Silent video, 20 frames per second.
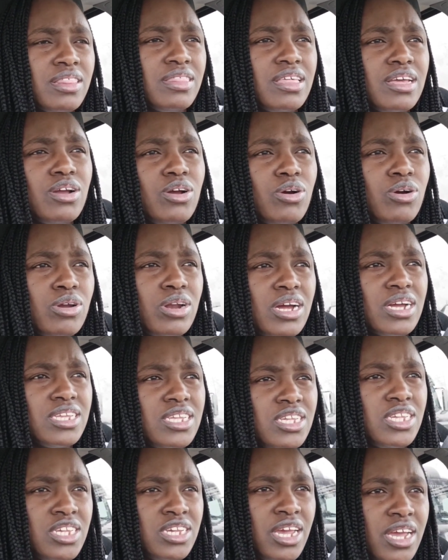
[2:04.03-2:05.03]
They're gonna
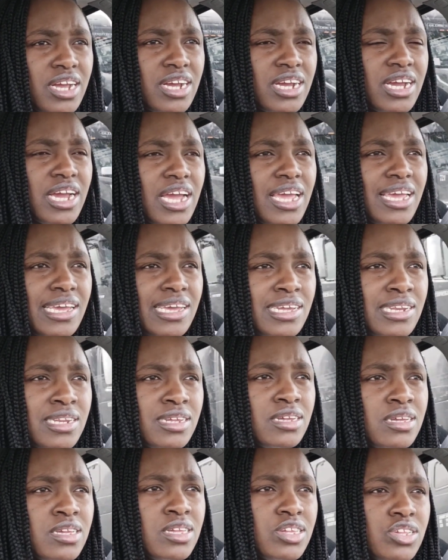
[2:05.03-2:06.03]
check
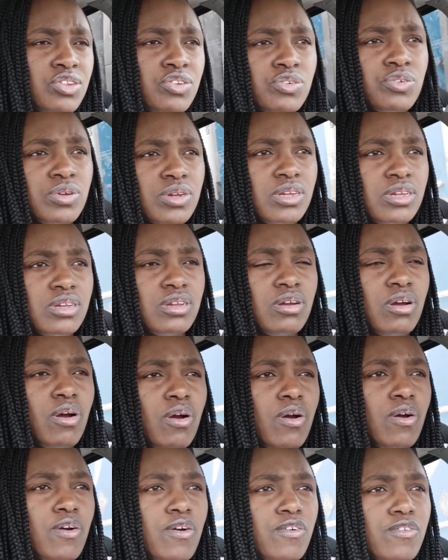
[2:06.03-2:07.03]
any history
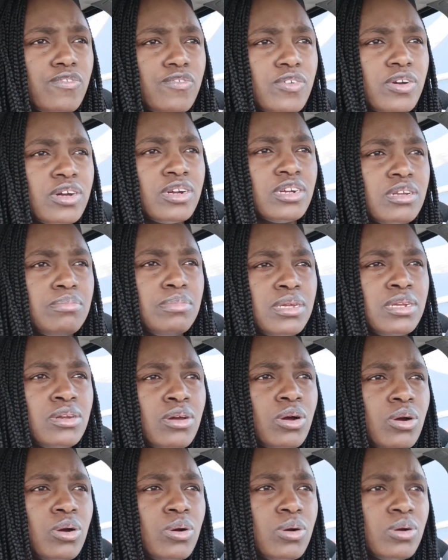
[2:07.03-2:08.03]
of
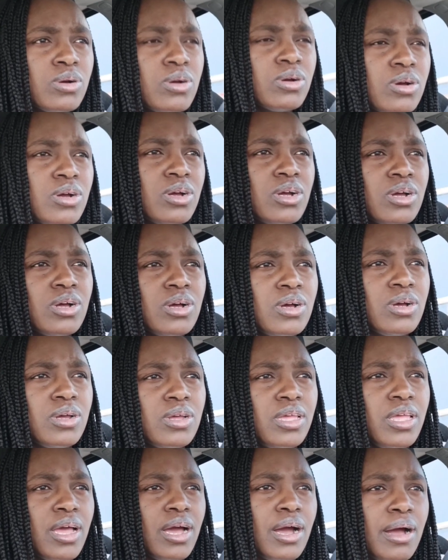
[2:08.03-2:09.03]
criminal,
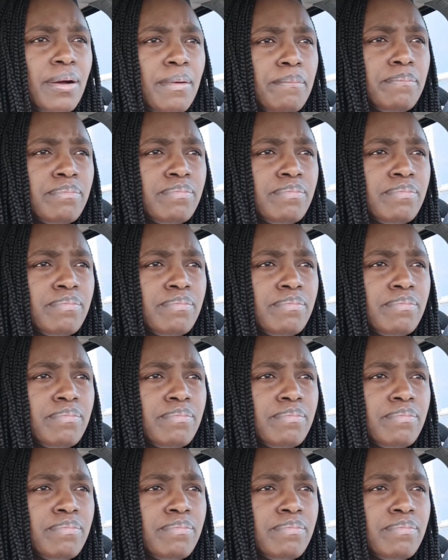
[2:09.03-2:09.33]
yeah.